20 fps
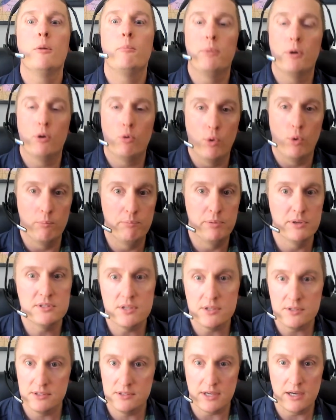But what
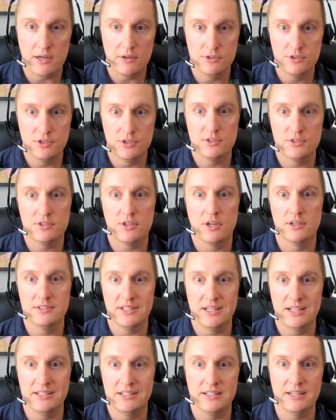business intelligence
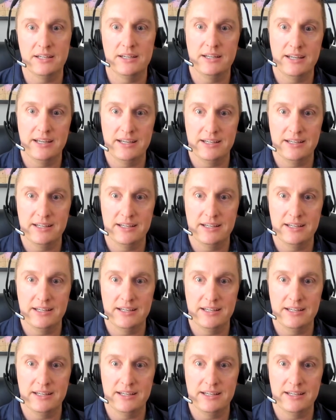does is it